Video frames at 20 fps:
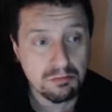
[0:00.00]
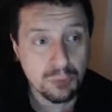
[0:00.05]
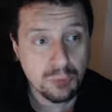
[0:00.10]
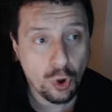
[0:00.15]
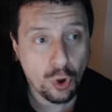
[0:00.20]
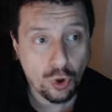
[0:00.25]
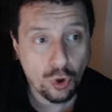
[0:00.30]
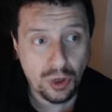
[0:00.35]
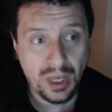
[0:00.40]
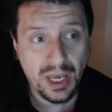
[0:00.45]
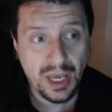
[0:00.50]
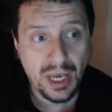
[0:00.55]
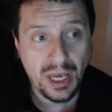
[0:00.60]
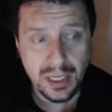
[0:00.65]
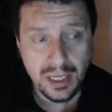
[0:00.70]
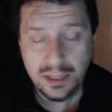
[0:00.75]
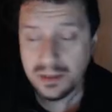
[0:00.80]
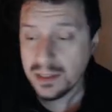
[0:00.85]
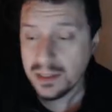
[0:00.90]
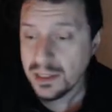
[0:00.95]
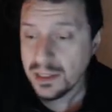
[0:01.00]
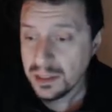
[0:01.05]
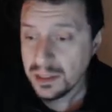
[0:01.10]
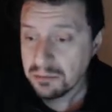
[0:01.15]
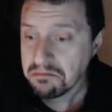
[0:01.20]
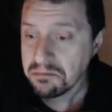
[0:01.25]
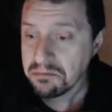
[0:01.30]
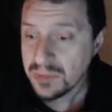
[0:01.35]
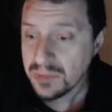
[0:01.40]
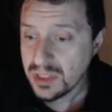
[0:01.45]
okay.
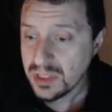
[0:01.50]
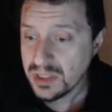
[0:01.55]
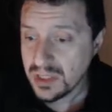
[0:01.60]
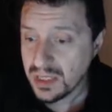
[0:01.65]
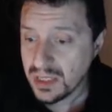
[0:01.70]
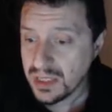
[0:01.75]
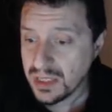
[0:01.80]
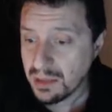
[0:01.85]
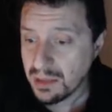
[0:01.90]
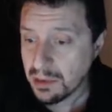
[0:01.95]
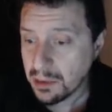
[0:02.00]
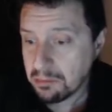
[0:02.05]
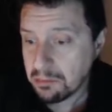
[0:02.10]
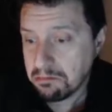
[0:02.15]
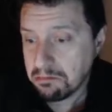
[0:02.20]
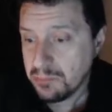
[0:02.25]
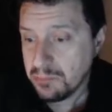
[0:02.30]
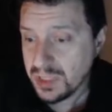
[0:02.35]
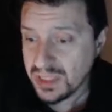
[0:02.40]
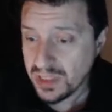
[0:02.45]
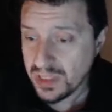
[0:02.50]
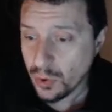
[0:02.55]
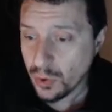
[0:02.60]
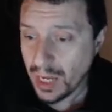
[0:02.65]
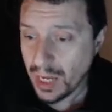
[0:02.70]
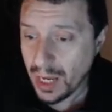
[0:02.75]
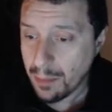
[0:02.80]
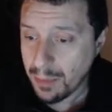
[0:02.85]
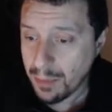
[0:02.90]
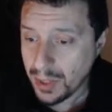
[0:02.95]
It's
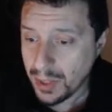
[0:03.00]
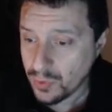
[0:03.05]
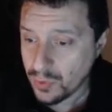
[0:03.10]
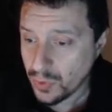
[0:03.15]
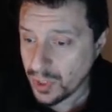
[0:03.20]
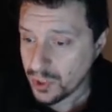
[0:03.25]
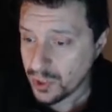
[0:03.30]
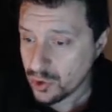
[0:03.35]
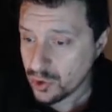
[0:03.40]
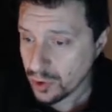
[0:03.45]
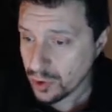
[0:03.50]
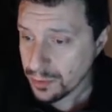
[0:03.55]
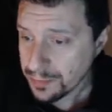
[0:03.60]
okay penetration.